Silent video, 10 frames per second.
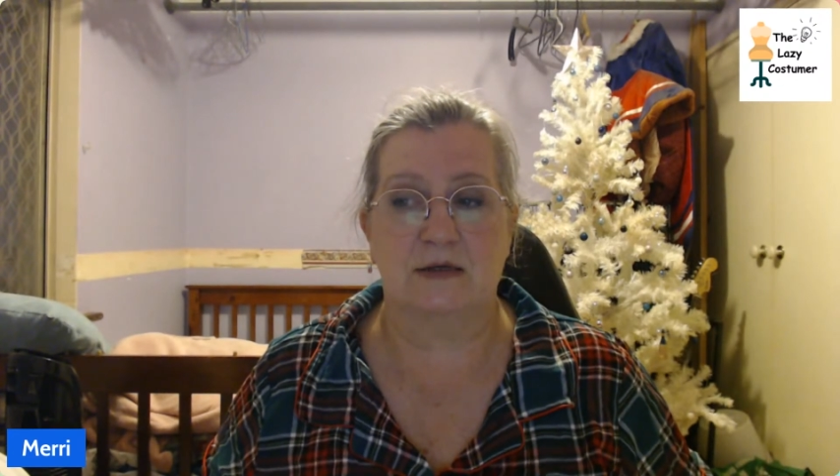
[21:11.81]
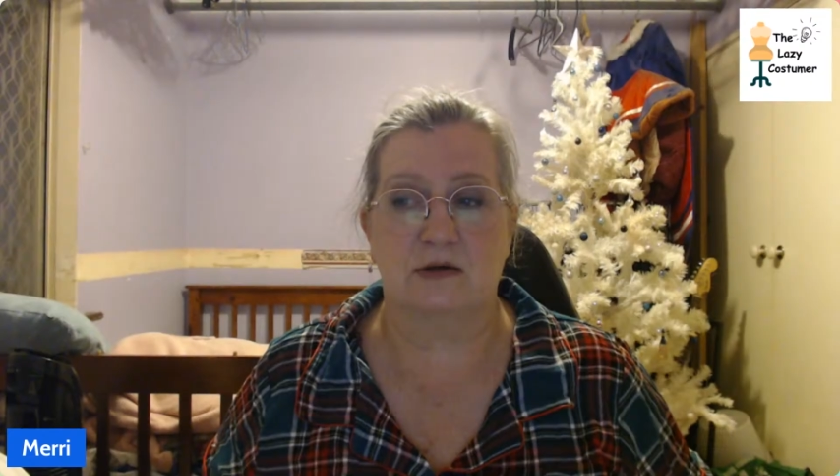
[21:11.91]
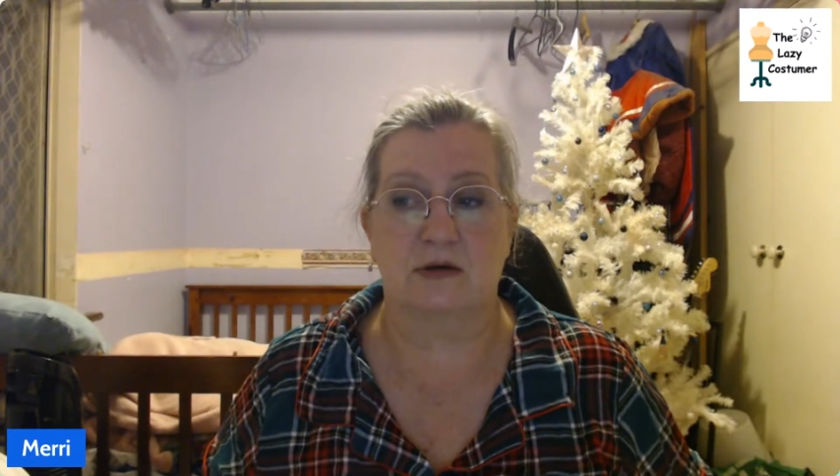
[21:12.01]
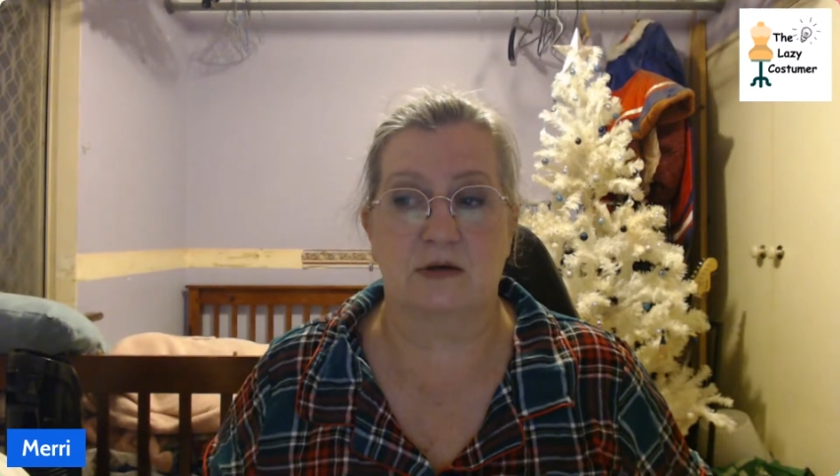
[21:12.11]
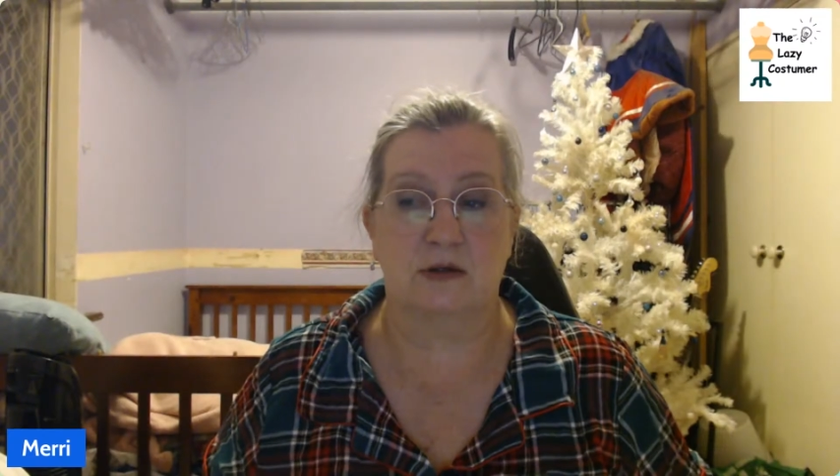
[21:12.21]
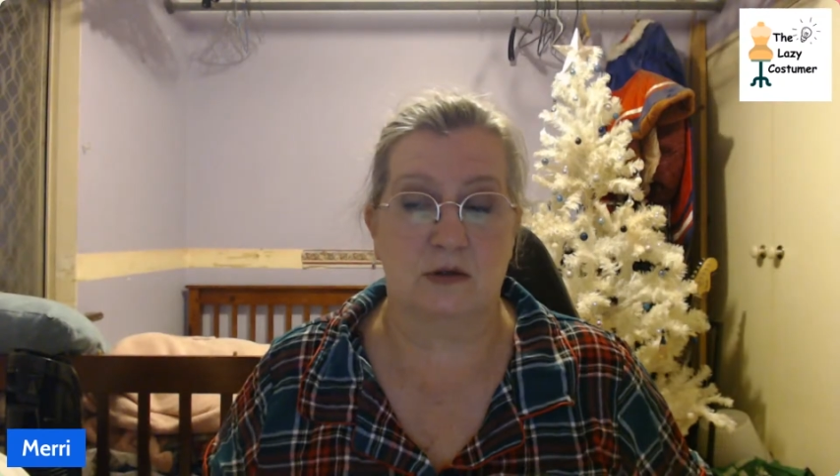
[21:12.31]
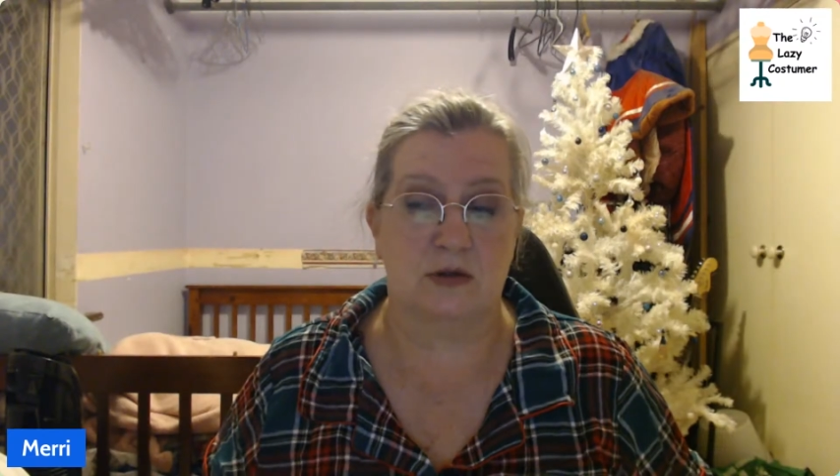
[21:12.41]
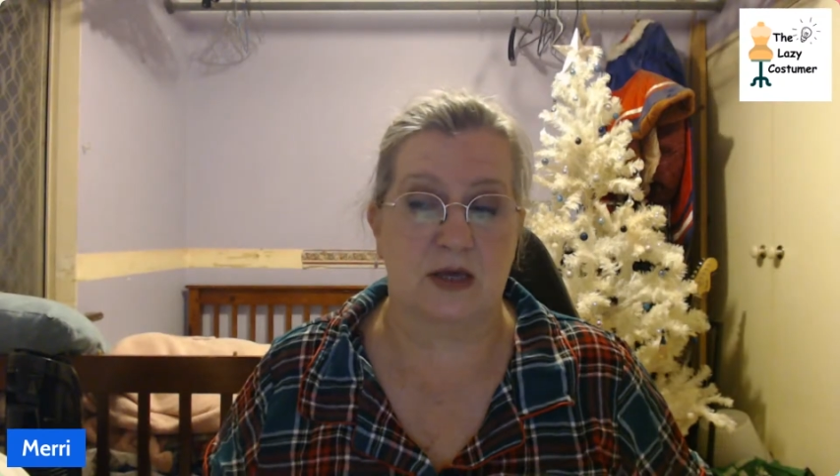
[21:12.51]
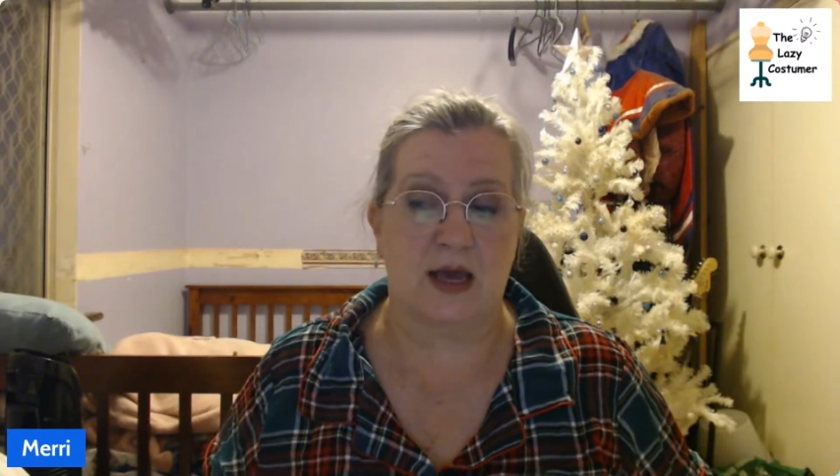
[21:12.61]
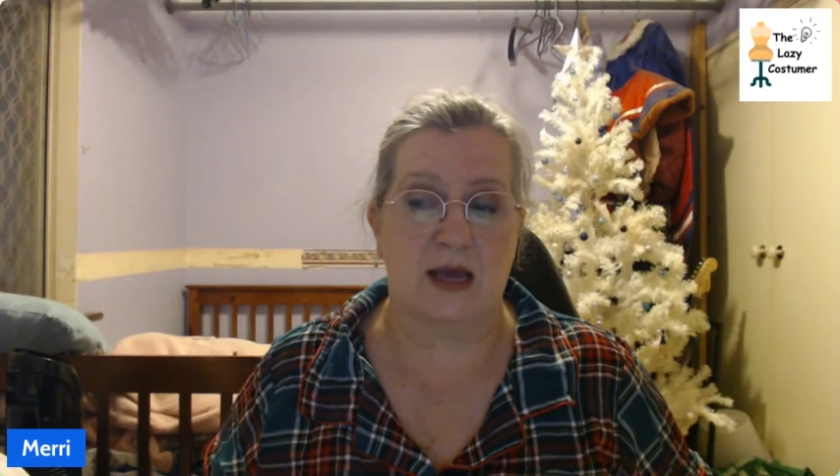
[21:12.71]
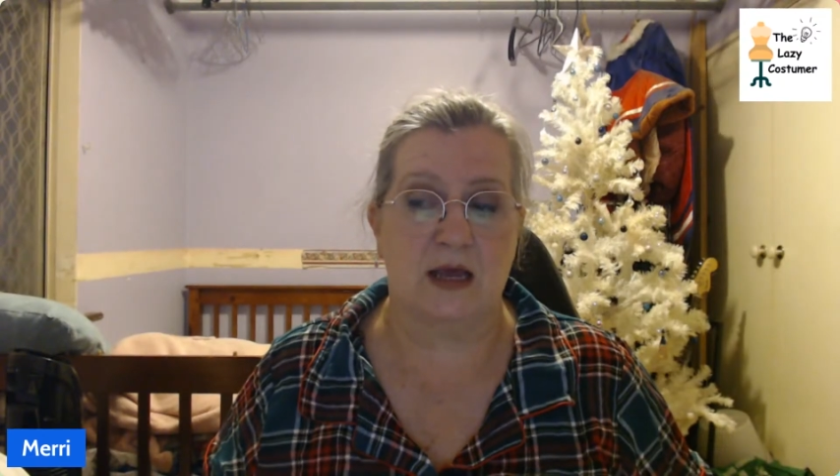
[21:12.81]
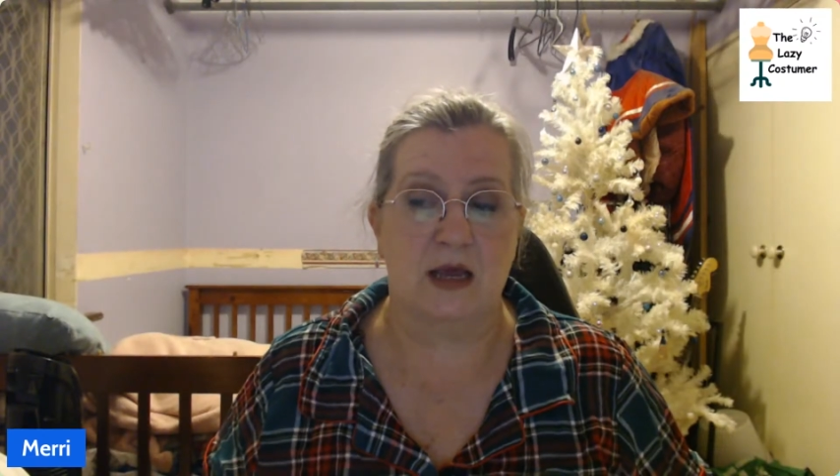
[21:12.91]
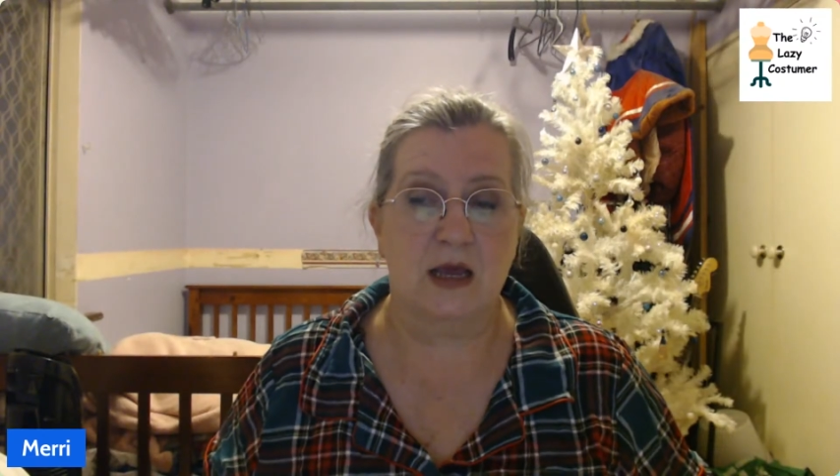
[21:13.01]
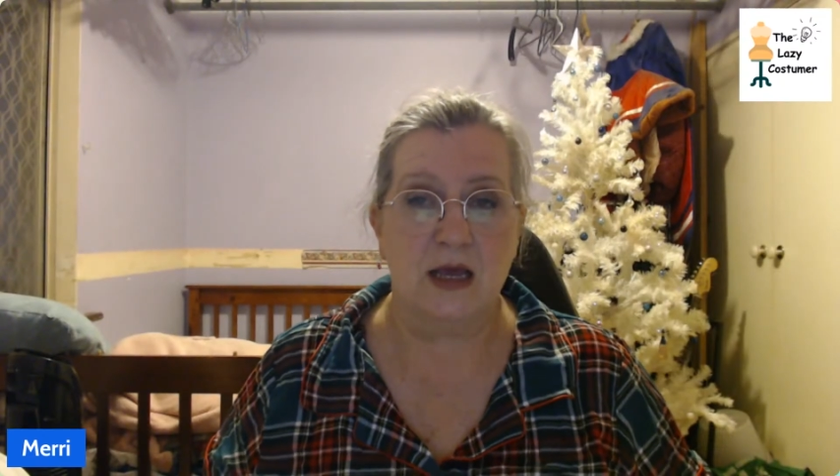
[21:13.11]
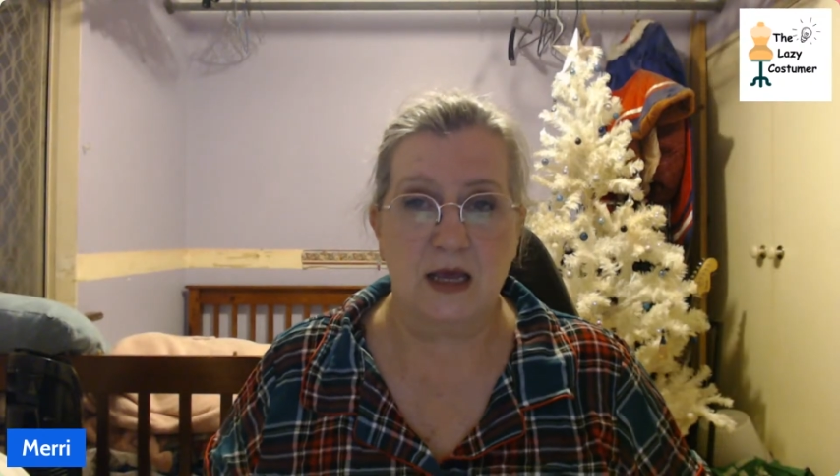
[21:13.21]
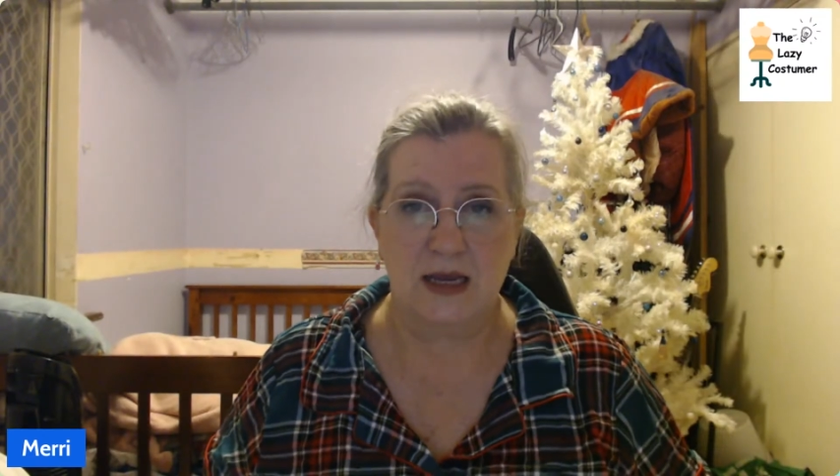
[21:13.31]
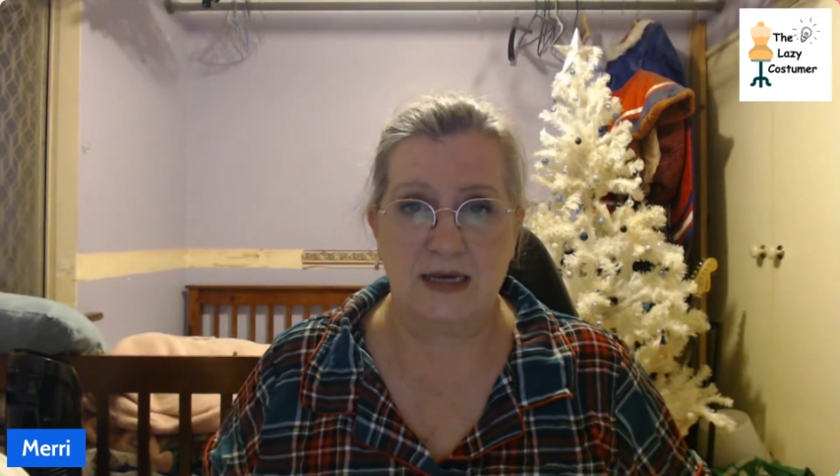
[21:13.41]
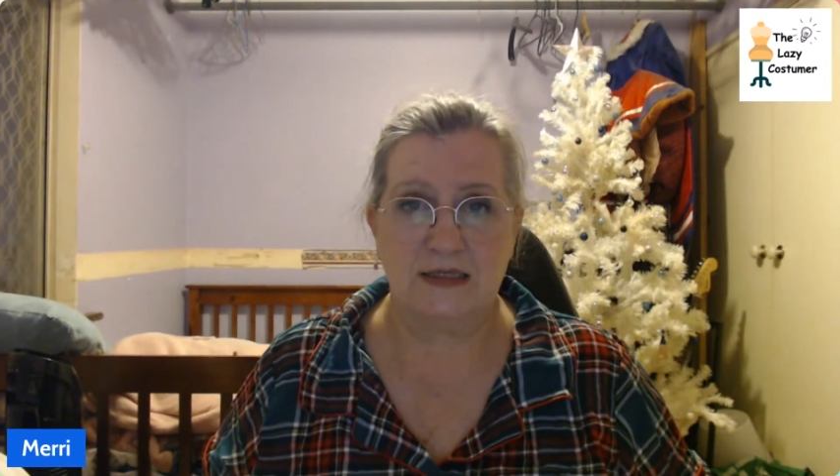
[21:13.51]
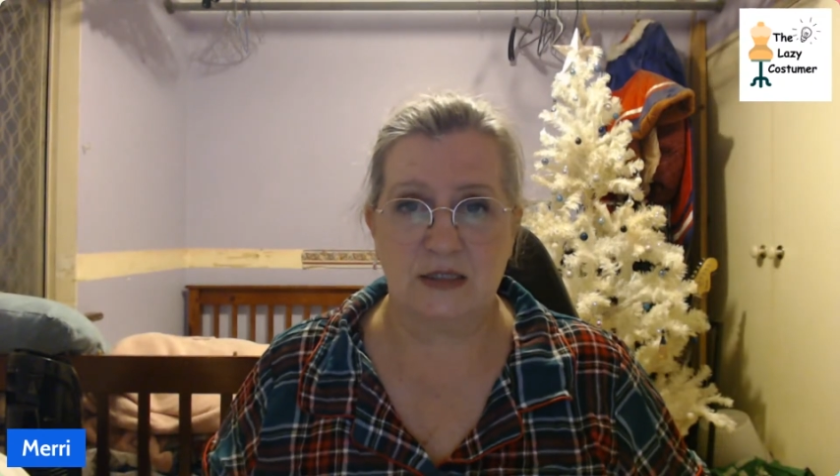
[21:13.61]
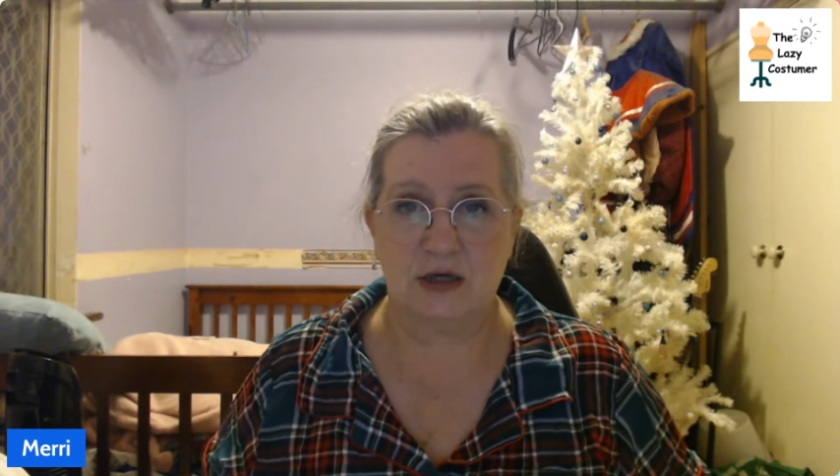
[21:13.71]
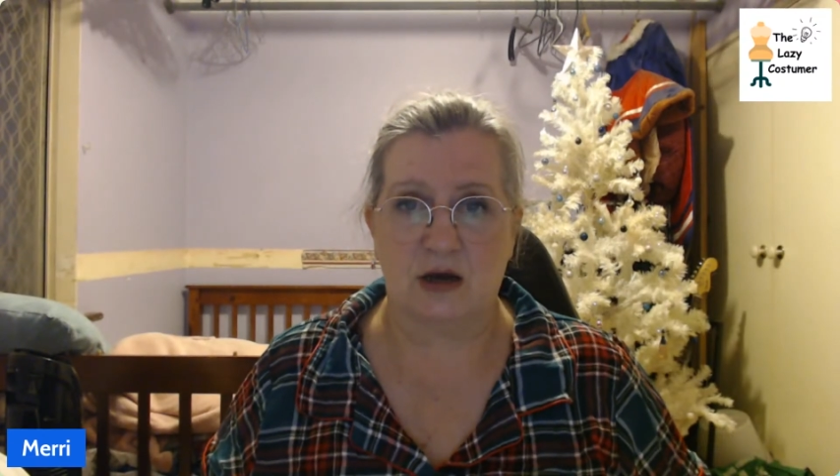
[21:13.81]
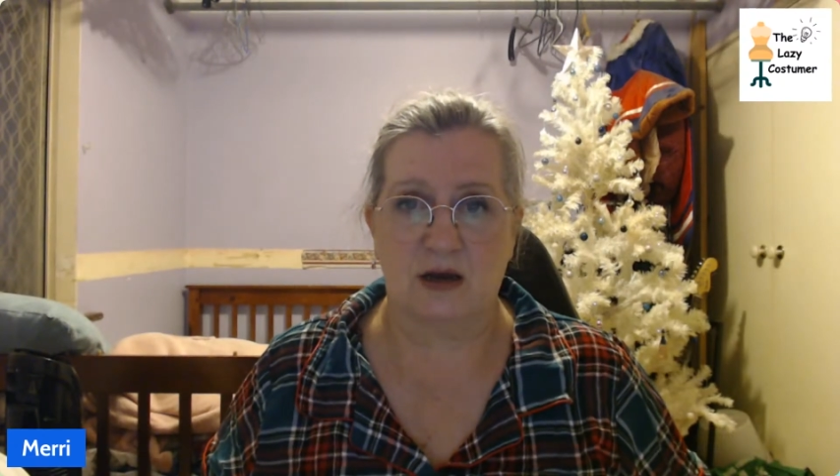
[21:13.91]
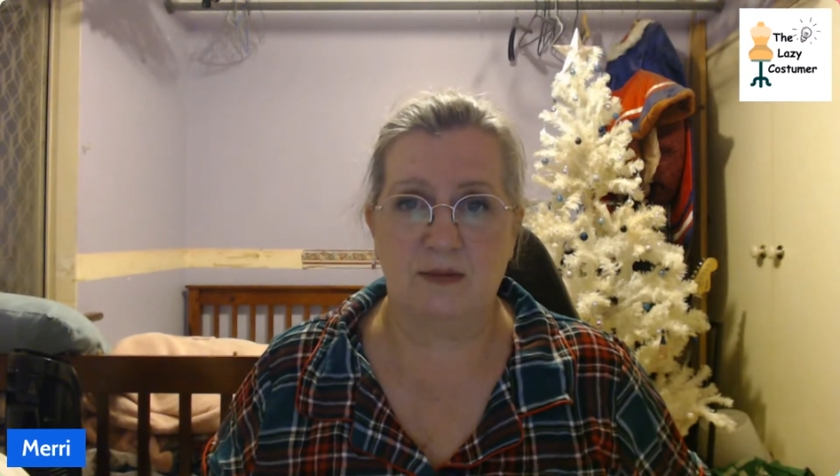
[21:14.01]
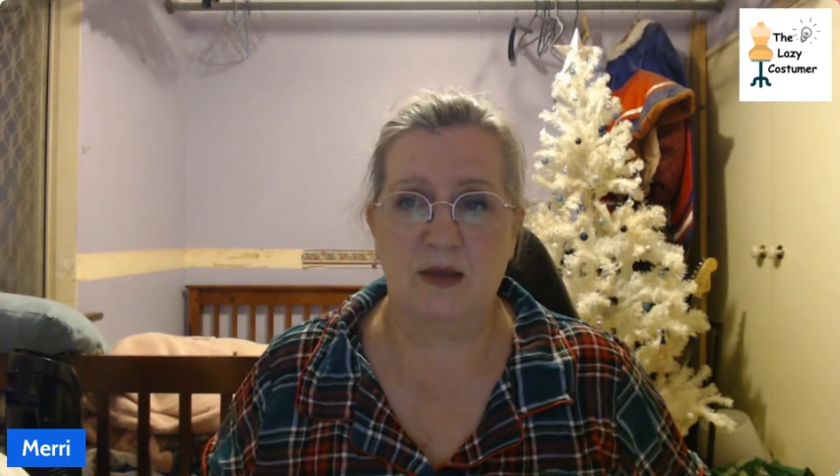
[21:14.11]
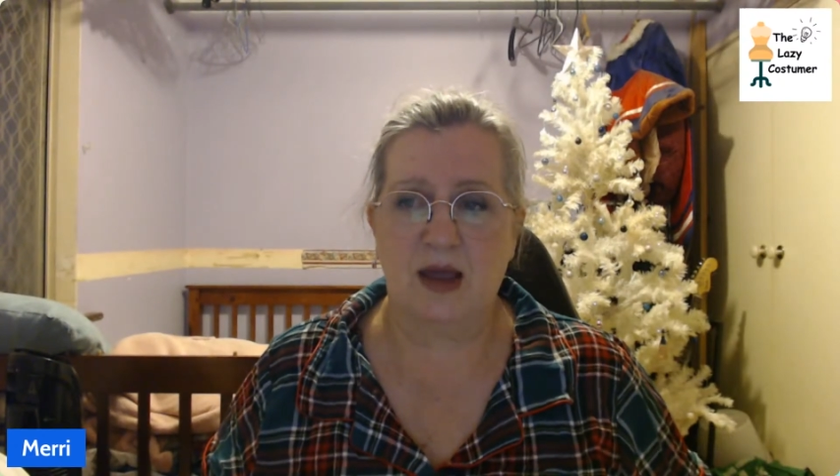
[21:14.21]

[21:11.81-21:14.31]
and UK in time.